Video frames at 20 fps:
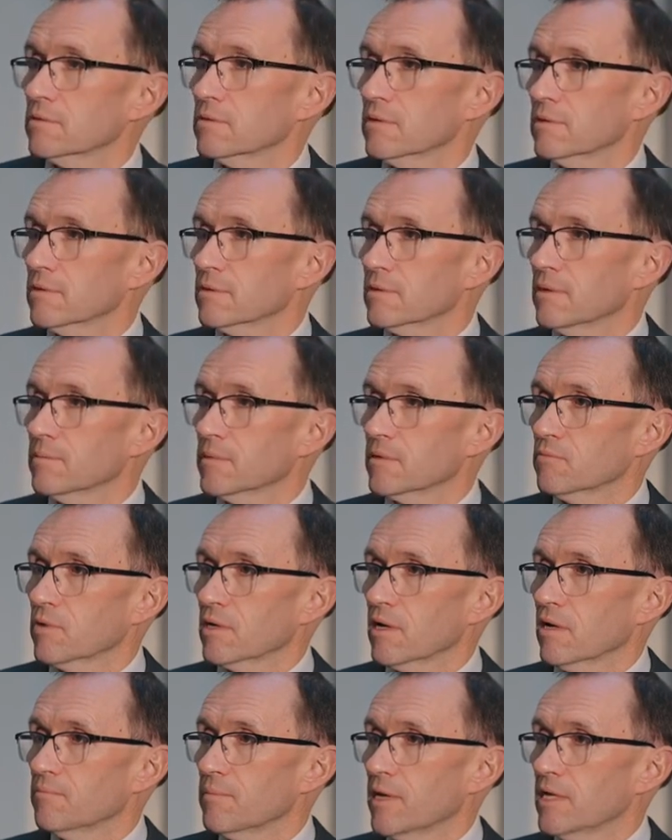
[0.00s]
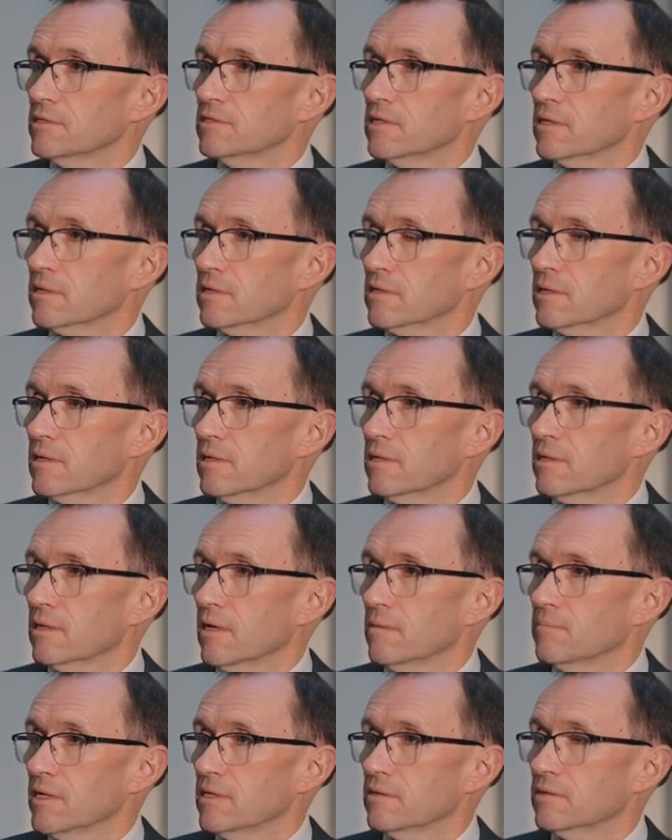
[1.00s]
I mean, we have basically
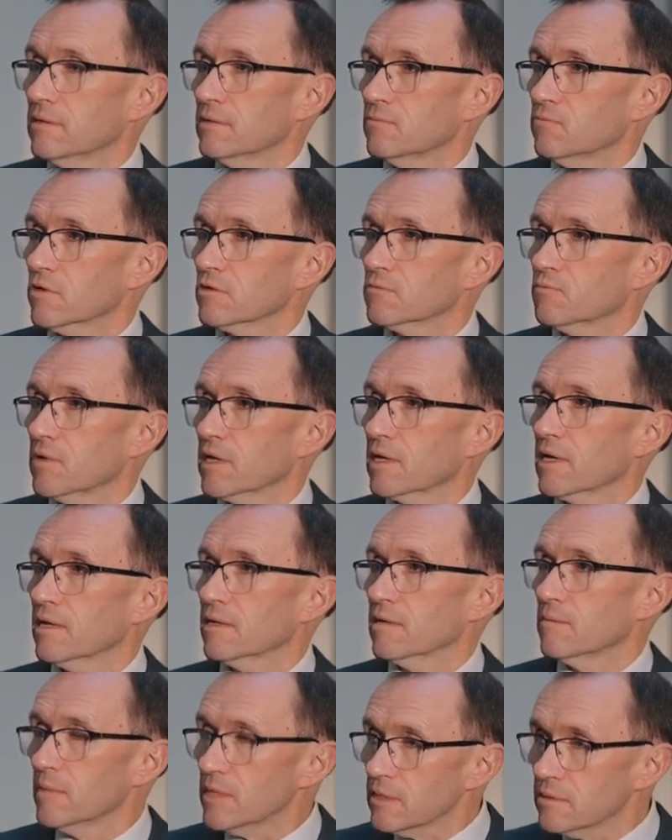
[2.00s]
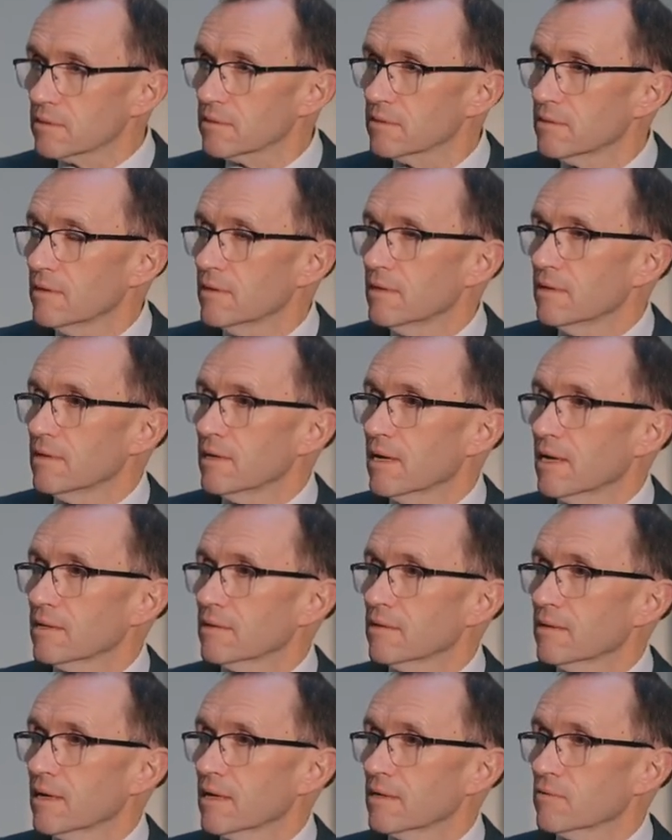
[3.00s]
emitted what we can emit,
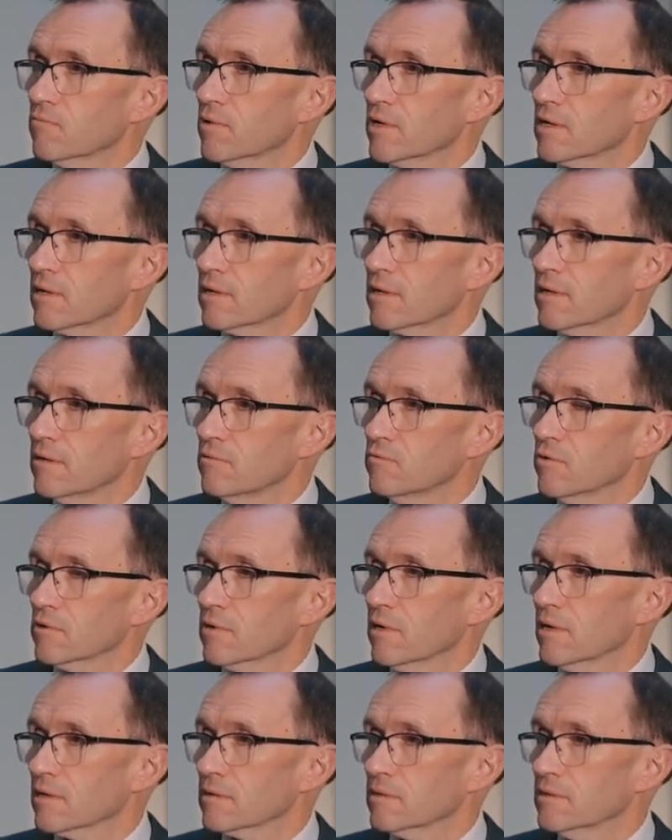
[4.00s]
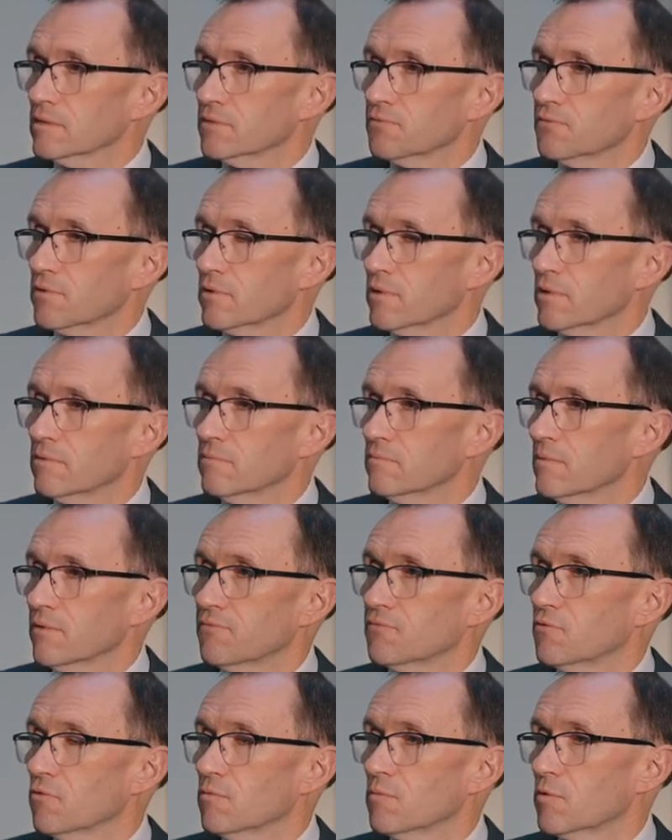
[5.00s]
and we can go on like this for a
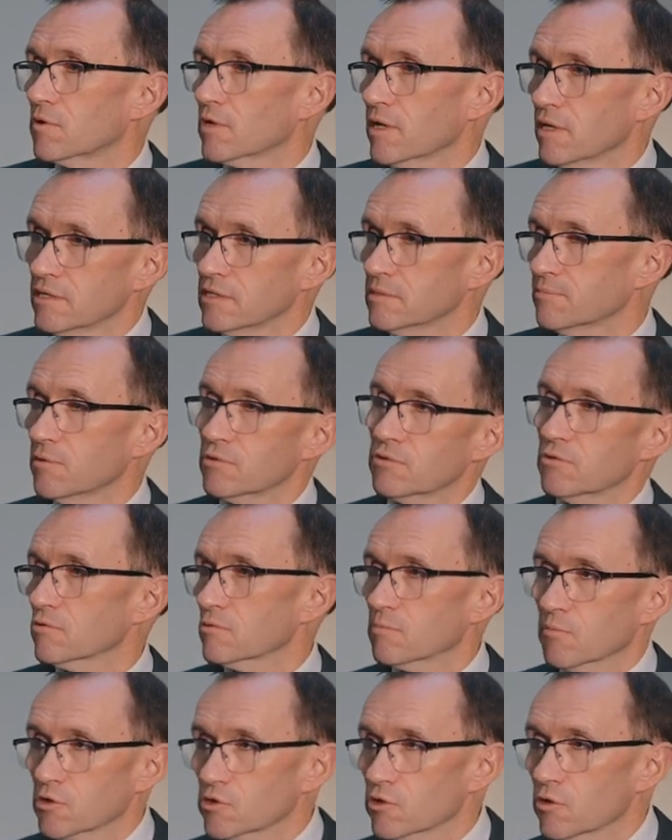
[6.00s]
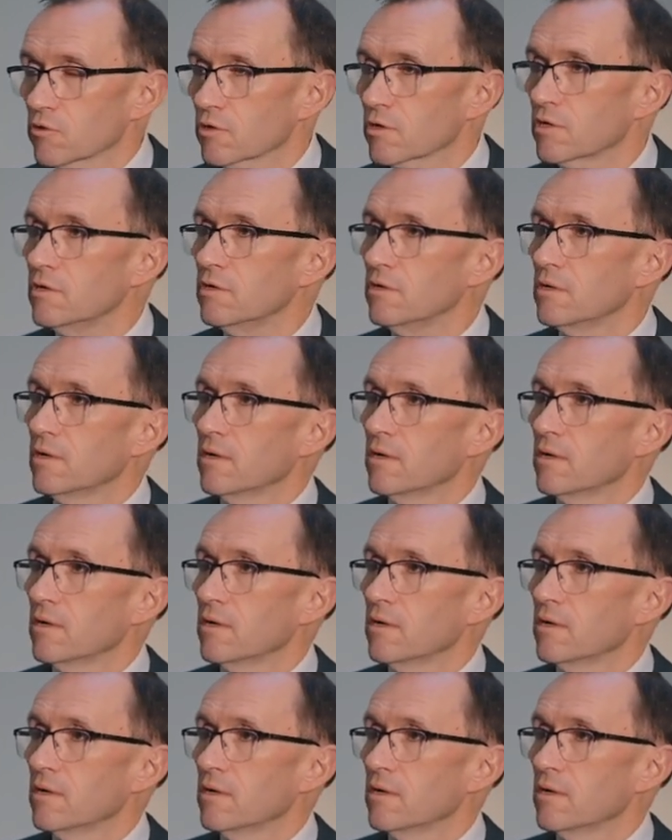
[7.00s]
few more years, but not much longer.